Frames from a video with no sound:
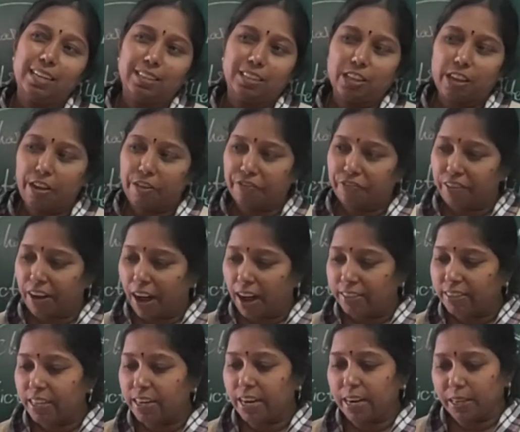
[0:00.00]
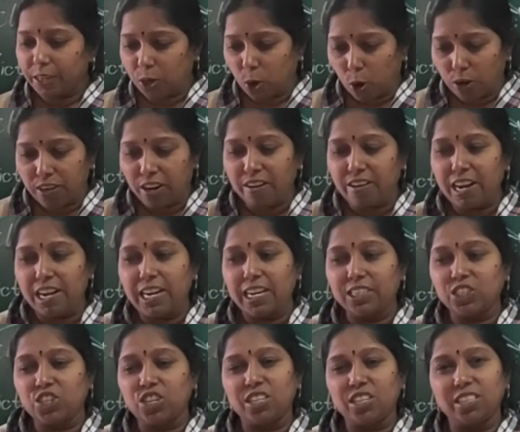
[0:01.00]
See, father and daughter
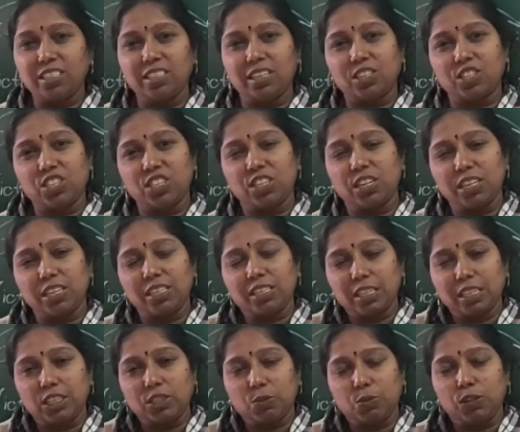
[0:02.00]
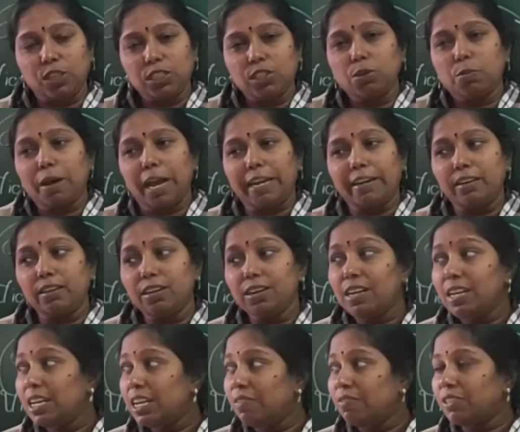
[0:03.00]
relation is in such a worst manner
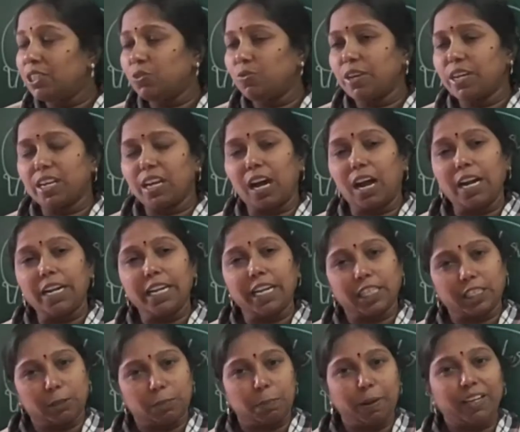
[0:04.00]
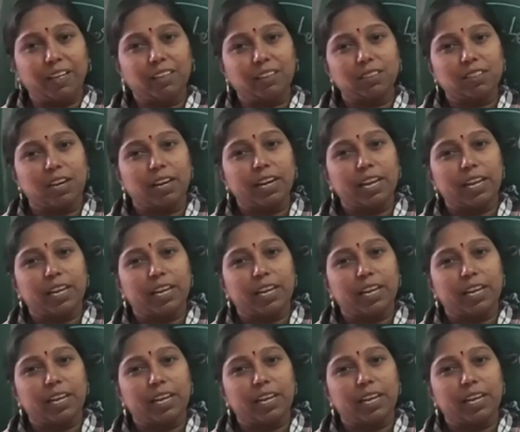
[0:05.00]
which we can't expect.